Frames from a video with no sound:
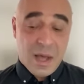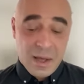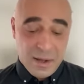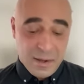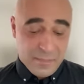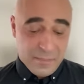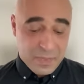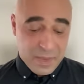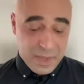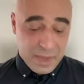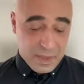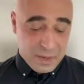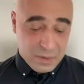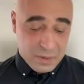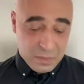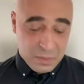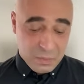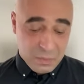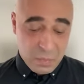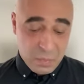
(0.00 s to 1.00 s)

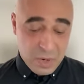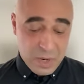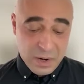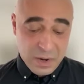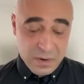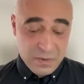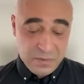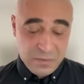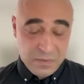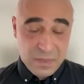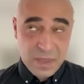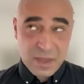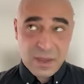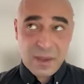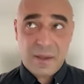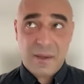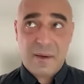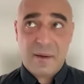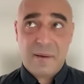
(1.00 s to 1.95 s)
And one other thing,